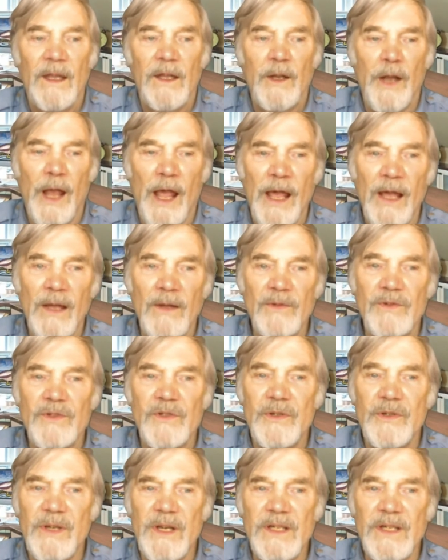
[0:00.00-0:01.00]
Now
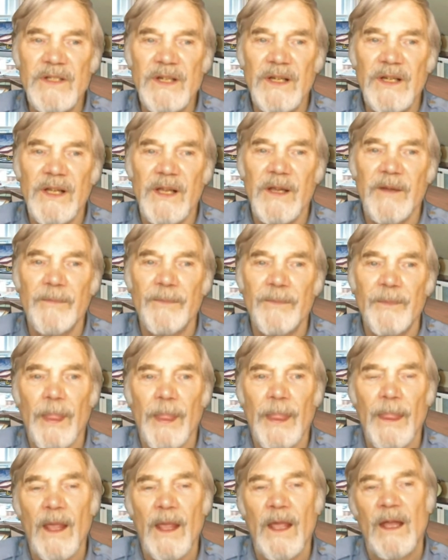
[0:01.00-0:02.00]
to Italy.
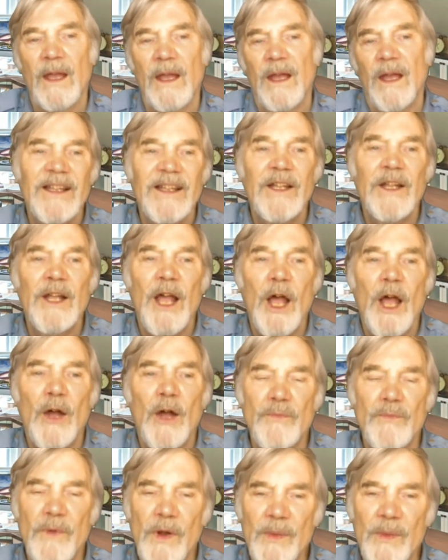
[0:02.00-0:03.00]
A
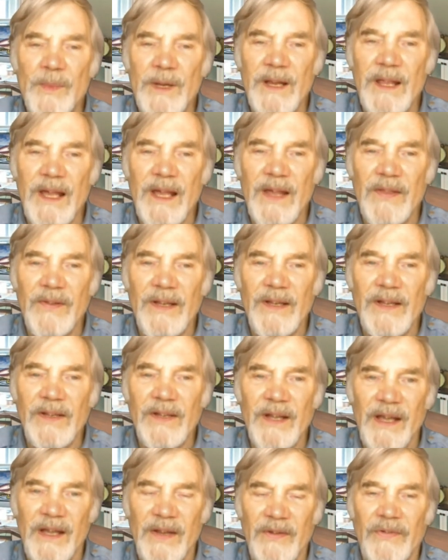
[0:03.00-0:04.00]
Roman Catholic
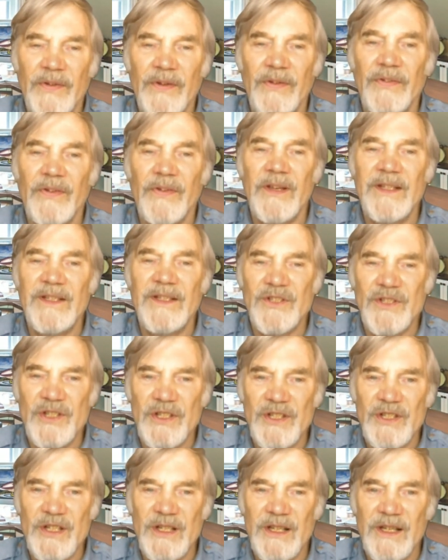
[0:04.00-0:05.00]
diocese in
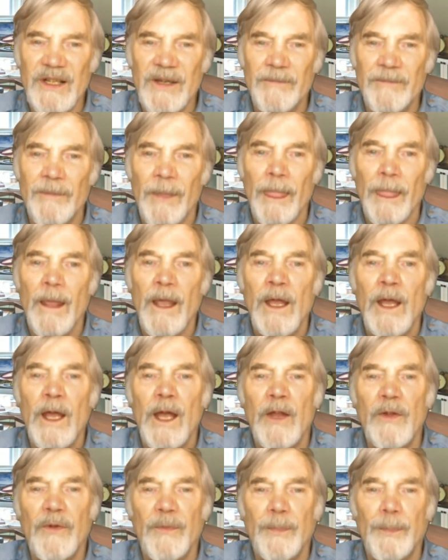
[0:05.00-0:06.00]
Sicily
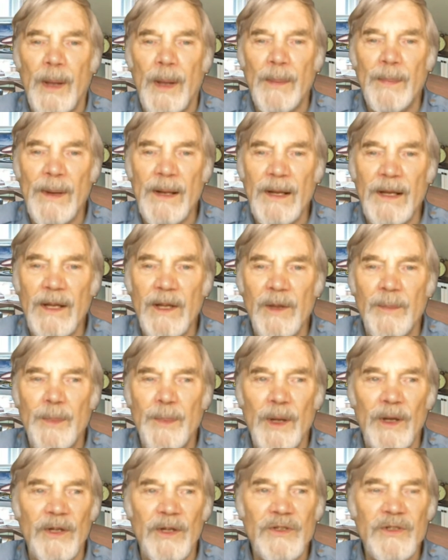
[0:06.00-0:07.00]
has publicly
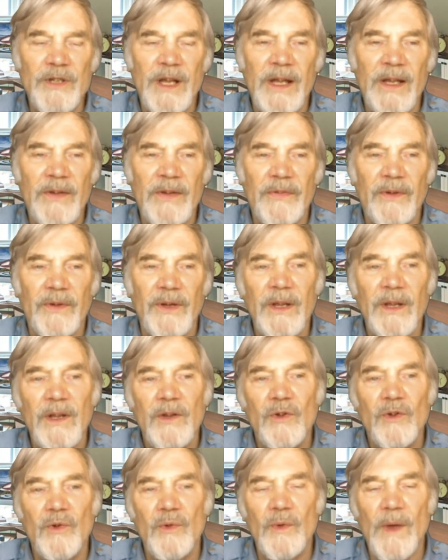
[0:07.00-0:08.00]
apologized
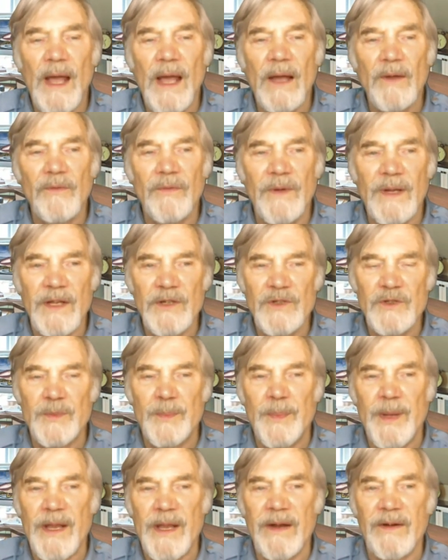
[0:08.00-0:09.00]
to outraged
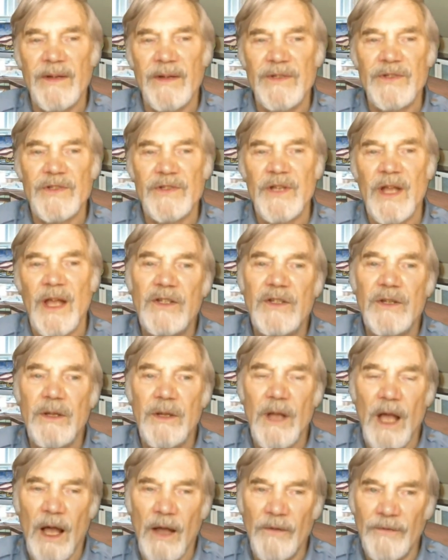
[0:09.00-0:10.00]
parents
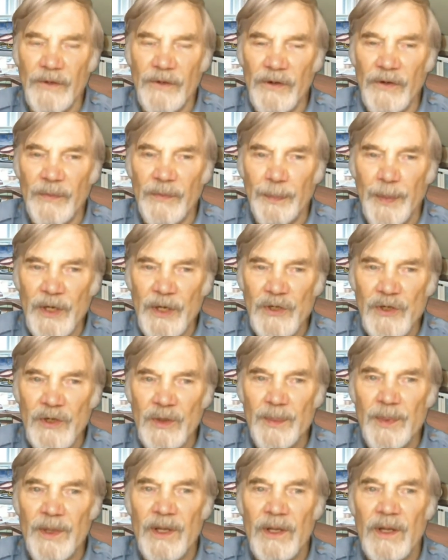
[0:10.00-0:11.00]
after its bishop
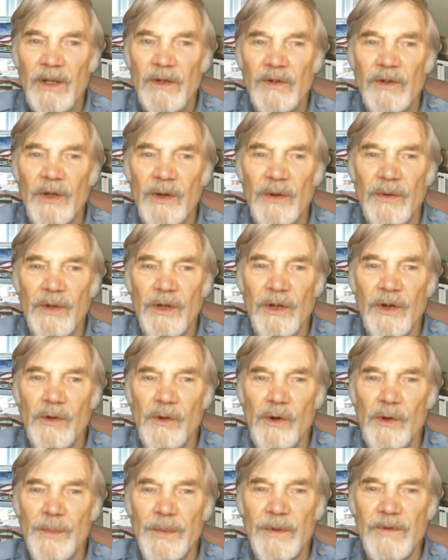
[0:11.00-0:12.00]
told a
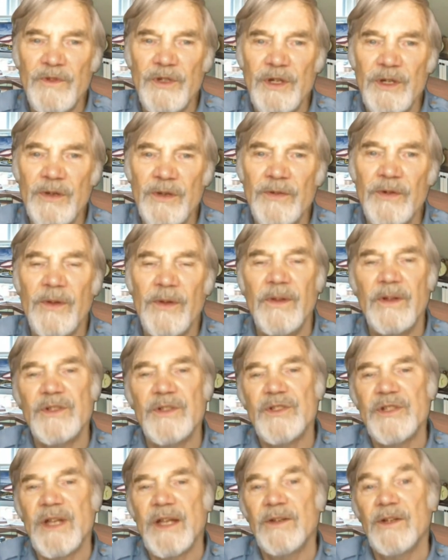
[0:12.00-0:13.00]
group of children that
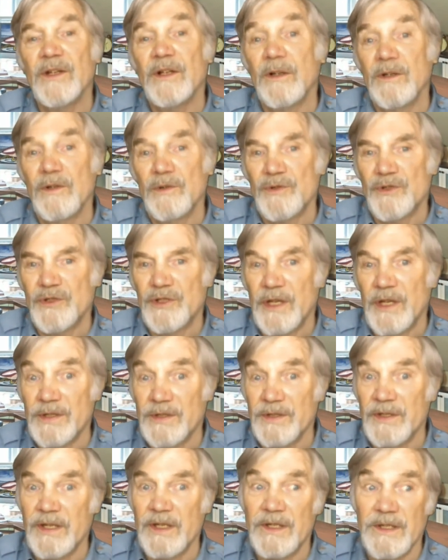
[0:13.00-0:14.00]
Santa Claus
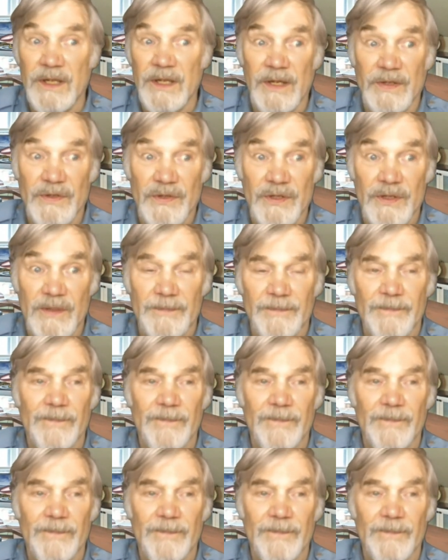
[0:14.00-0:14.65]
doesn't exist.